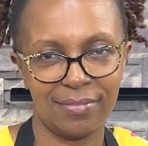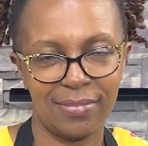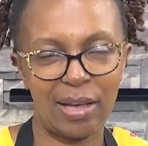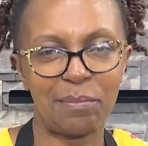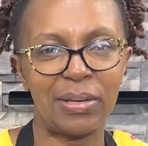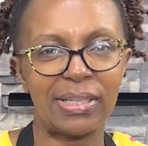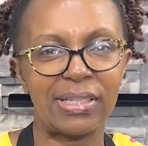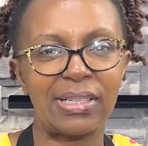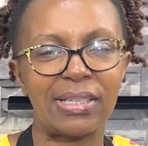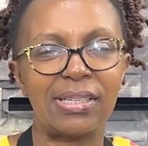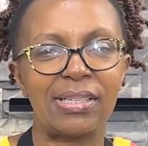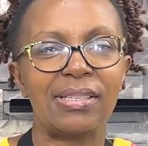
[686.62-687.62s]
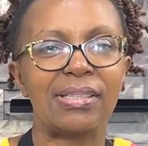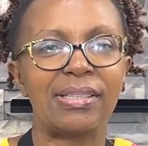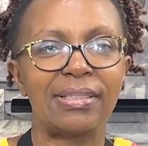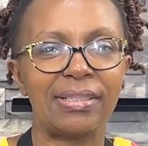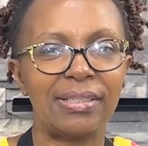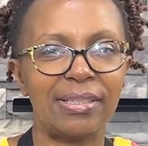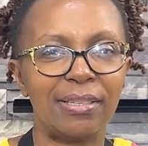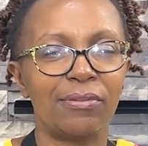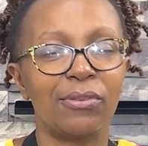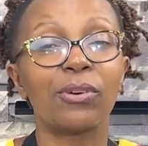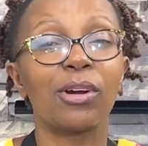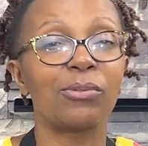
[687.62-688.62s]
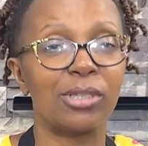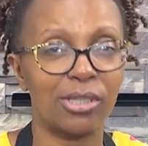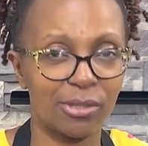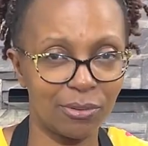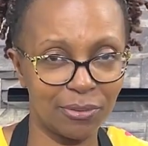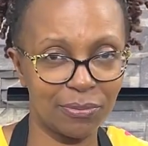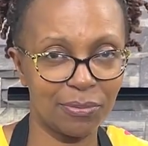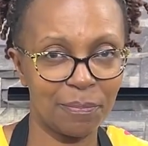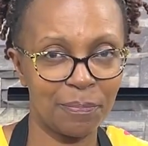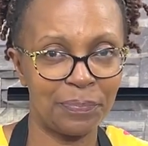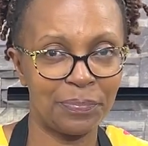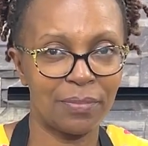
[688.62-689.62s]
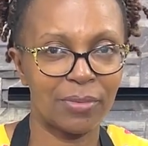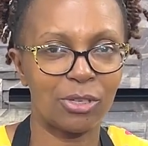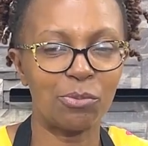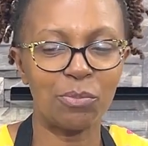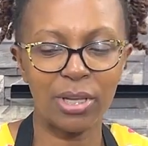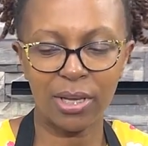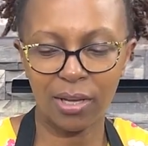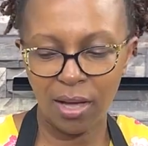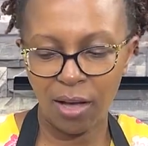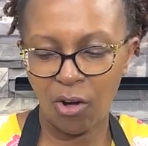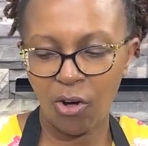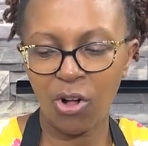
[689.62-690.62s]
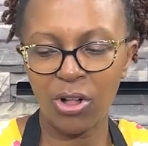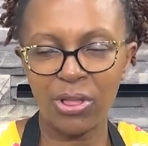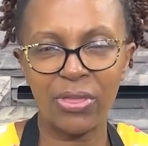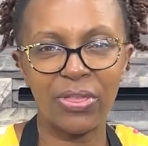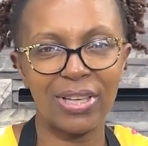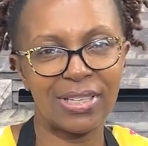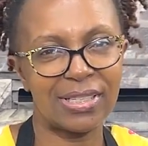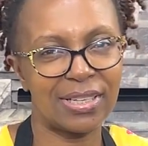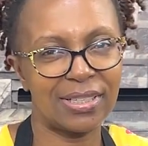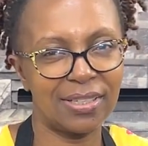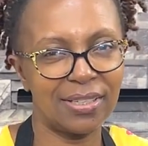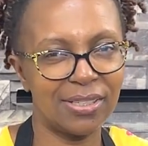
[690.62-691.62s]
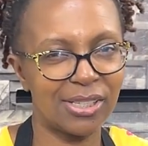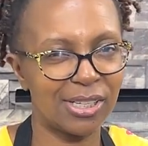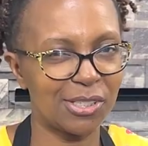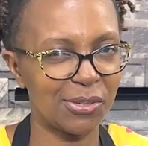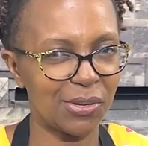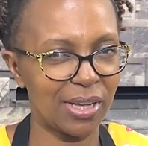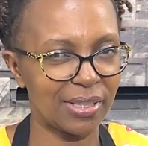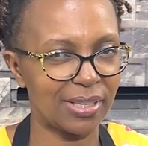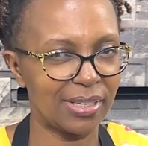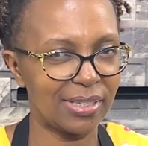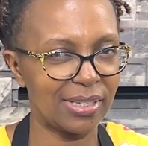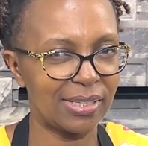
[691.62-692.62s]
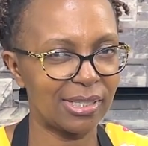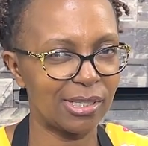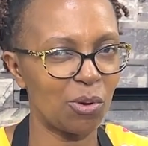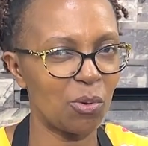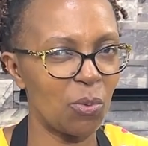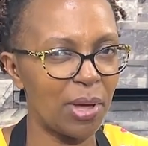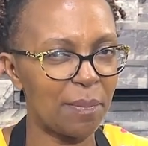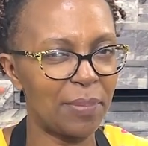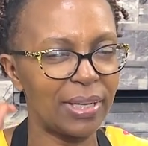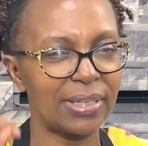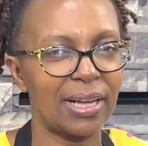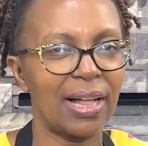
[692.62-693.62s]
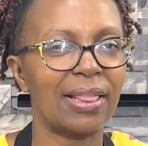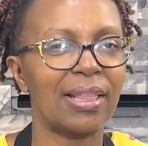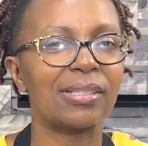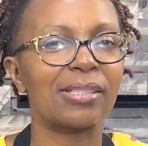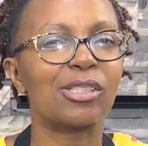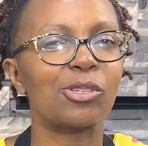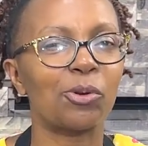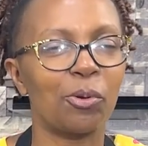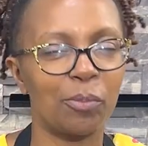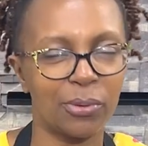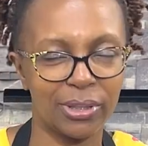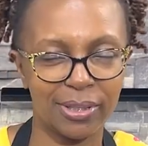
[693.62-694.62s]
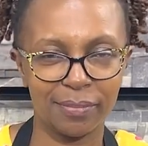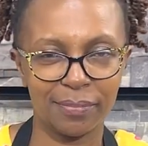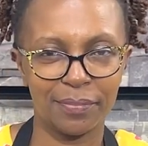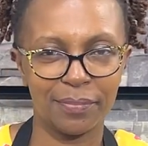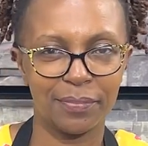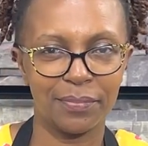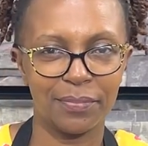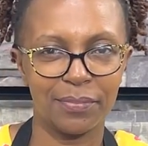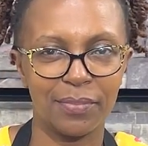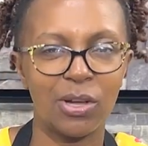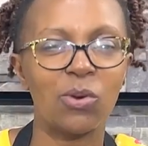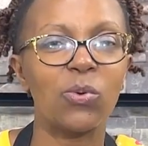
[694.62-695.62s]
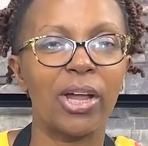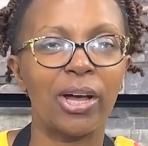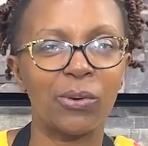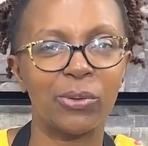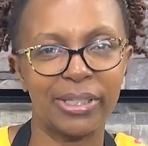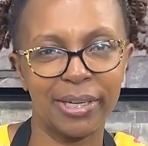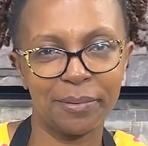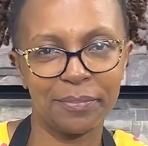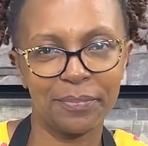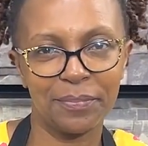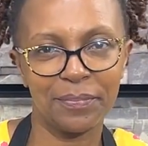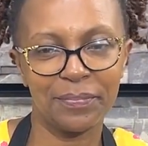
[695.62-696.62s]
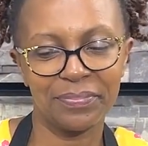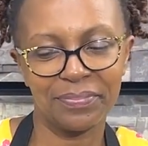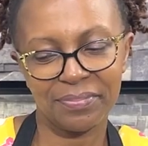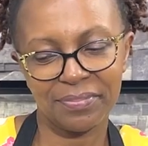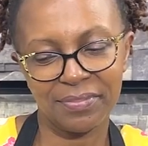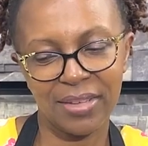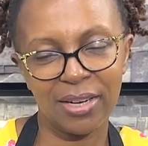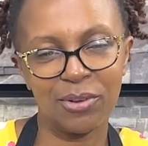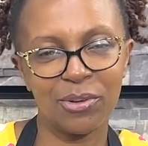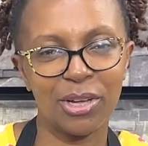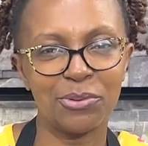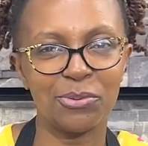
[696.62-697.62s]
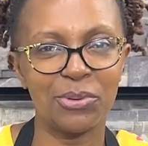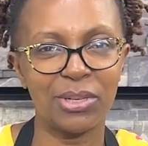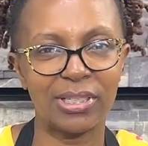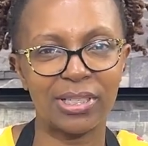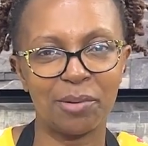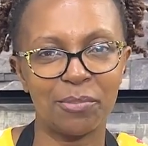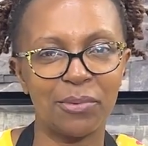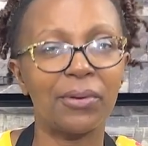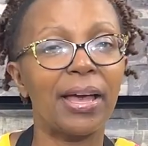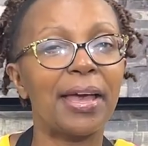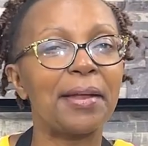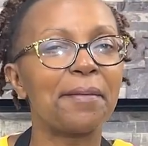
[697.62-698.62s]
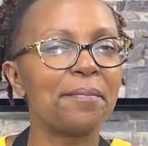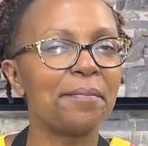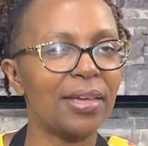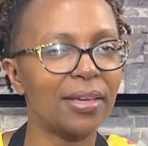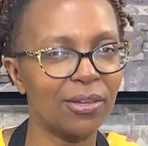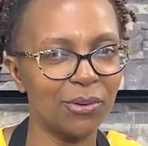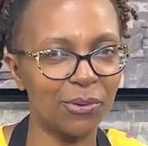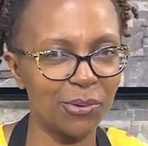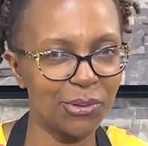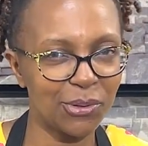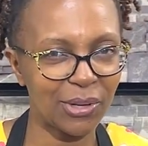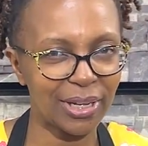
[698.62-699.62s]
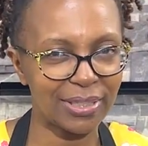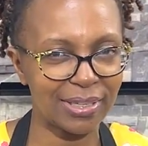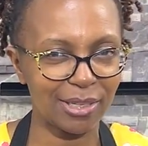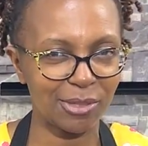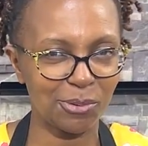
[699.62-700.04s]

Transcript: ama senti sitini if you round it off, to make all this delicious yogurt that tastes way better than store-bought. Unangoja? Enda ukanunue isamu and make your own yogurt at